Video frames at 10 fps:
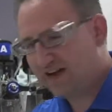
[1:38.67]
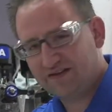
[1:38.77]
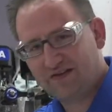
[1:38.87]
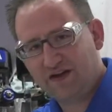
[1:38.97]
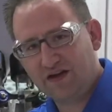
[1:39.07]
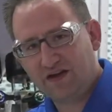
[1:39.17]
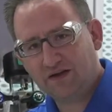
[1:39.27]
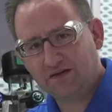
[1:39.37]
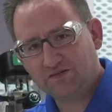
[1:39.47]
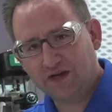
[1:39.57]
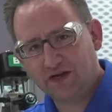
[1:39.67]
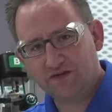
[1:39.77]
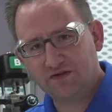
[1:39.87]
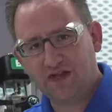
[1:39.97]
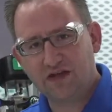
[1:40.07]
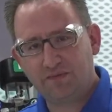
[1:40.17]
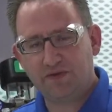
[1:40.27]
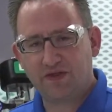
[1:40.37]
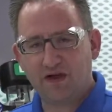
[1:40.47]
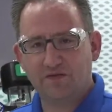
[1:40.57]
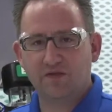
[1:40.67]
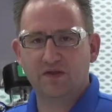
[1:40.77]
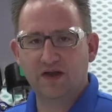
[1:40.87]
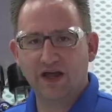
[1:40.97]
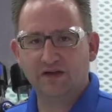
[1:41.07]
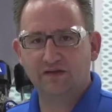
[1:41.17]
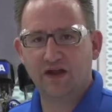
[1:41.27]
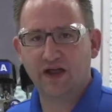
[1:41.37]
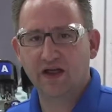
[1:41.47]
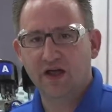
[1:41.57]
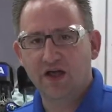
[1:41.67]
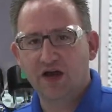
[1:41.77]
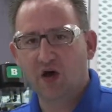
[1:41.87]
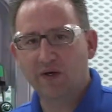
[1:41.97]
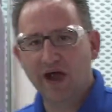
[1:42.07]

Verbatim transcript: that setting, we can just keep it there for the next day. And all we